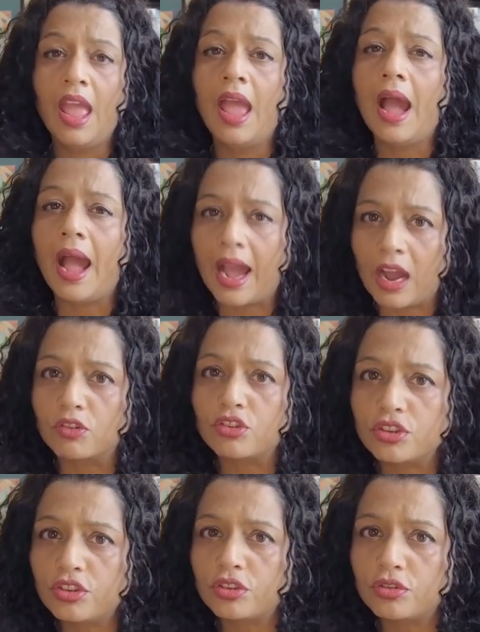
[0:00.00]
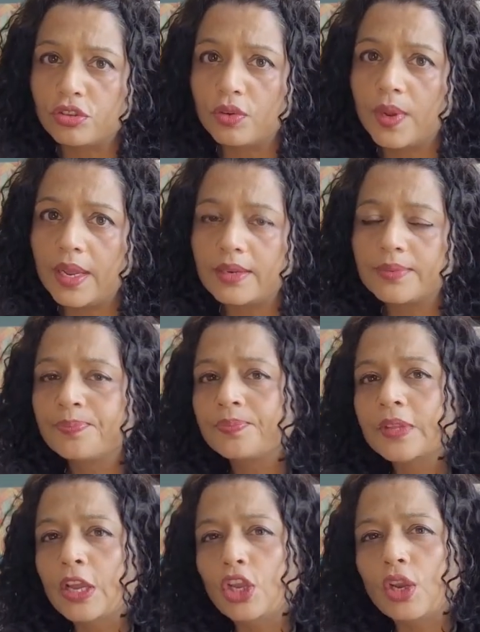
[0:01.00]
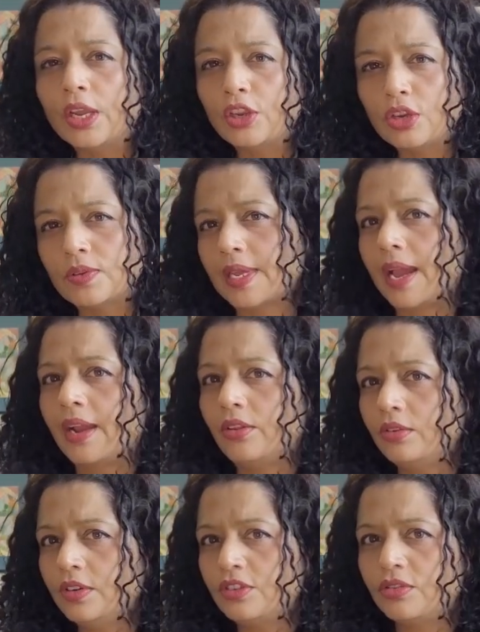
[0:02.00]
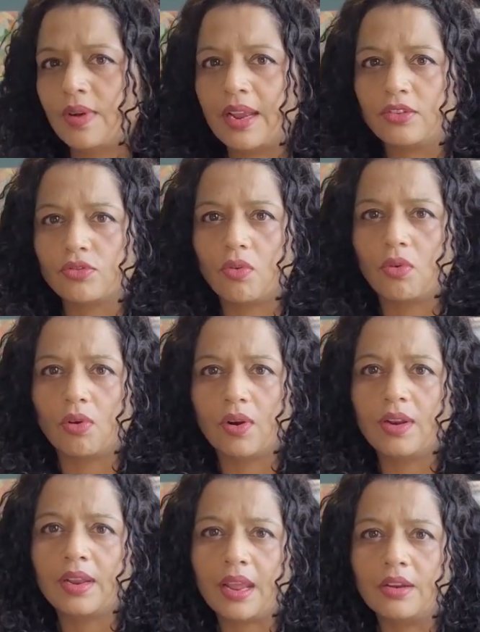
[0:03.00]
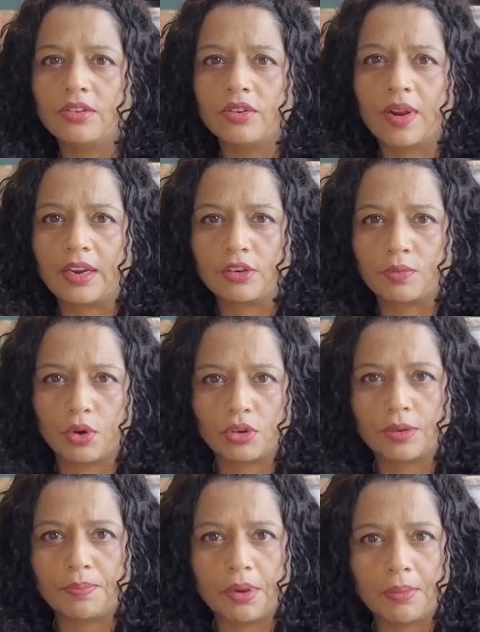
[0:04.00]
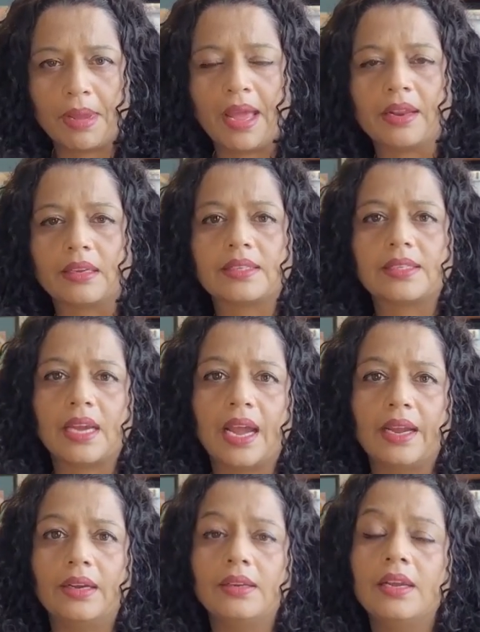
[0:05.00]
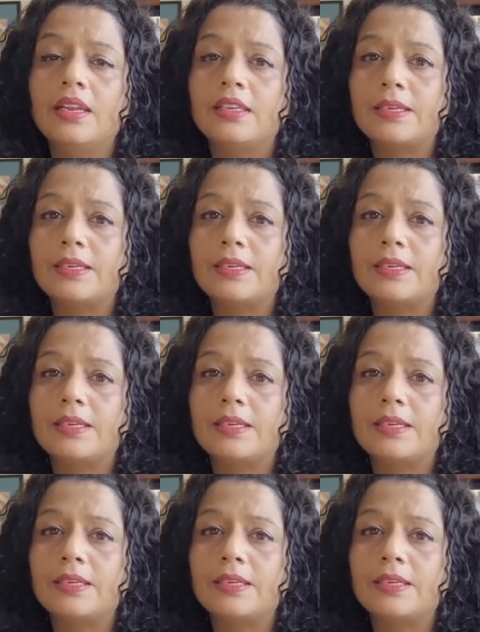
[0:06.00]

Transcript: How should you do it? You could use either a direct or an indirect, a more diplomatic style,